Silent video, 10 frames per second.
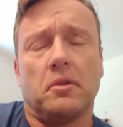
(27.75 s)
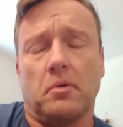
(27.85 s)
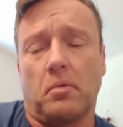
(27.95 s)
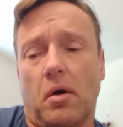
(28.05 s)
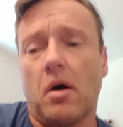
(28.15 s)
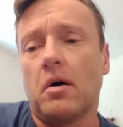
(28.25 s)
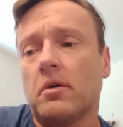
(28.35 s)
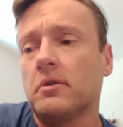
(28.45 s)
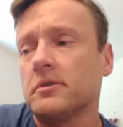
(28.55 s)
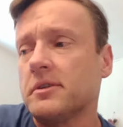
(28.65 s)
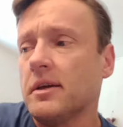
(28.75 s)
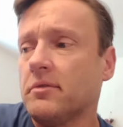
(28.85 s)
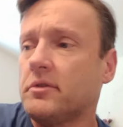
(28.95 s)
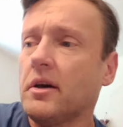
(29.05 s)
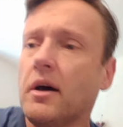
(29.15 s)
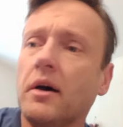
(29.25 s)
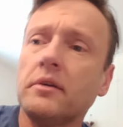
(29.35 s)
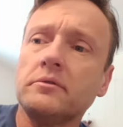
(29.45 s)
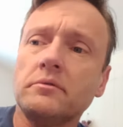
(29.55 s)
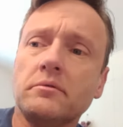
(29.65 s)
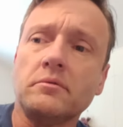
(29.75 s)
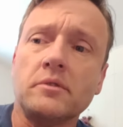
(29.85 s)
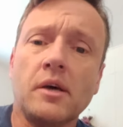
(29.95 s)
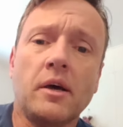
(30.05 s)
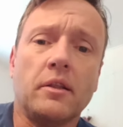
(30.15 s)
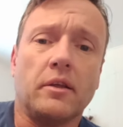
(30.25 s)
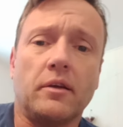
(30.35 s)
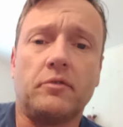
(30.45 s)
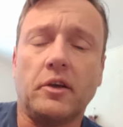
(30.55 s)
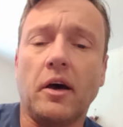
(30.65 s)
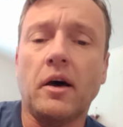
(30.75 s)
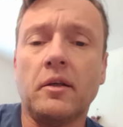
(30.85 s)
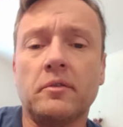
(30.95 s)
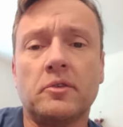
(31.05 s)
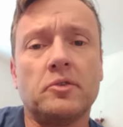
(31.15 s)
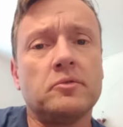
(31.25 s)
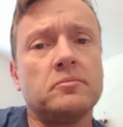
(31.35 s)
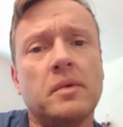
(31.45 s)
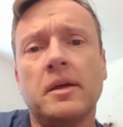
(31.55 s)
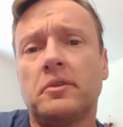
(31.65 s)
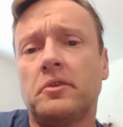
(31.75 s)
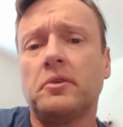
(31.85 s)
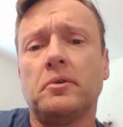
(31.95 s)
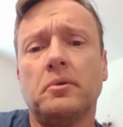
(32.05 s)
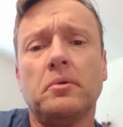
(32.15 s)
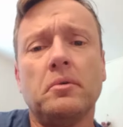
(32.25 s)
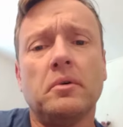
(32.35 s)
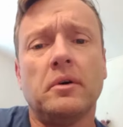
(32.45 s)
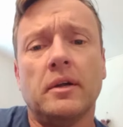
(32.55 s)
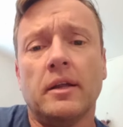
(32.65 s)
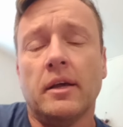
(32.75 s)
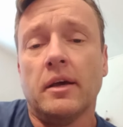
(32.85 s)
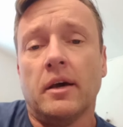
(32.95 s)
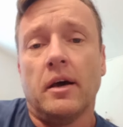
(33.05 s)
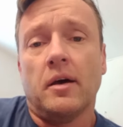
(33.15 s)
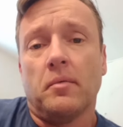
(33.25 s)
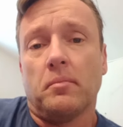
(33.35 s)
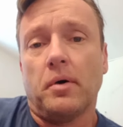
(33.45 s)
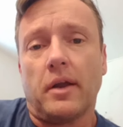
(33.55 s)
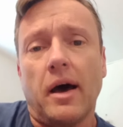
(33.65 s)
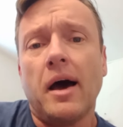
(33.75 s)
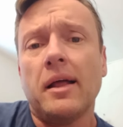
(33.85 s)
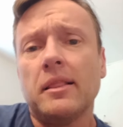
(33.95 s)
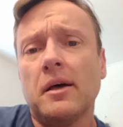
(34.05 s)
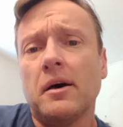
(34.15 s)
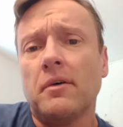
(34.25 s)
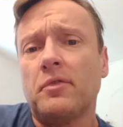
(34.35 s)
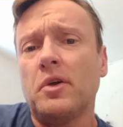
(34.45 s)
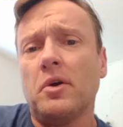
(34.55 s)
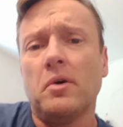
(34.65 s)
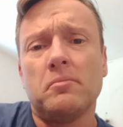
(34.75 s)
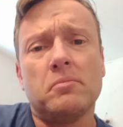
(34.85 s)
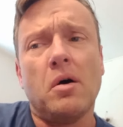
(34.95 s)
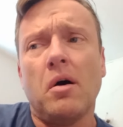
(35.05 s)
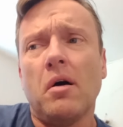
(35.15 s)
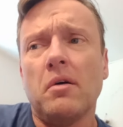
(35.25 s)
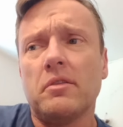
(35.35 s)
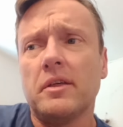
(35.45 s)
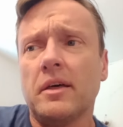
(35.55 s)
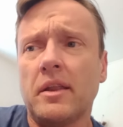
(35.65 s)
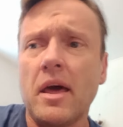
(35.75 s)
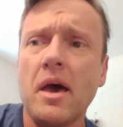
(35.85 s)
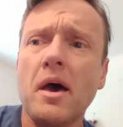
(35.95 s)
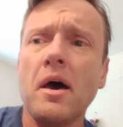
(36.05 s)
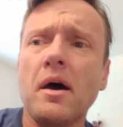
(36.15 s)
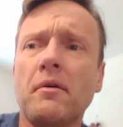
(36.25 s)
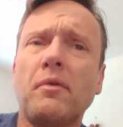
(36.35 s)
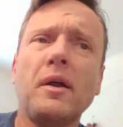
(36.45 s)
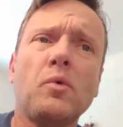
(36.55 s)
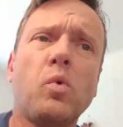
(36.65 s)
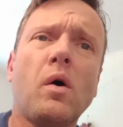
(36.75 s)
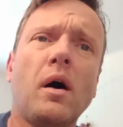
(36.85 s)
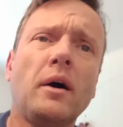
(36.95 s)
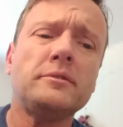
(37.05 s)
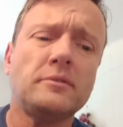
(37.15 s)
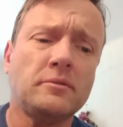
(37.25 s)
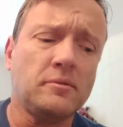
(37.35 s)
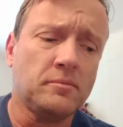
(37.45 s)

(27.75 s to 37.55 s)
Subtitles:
The wrongs they've done to me too. But I love you more than everyone.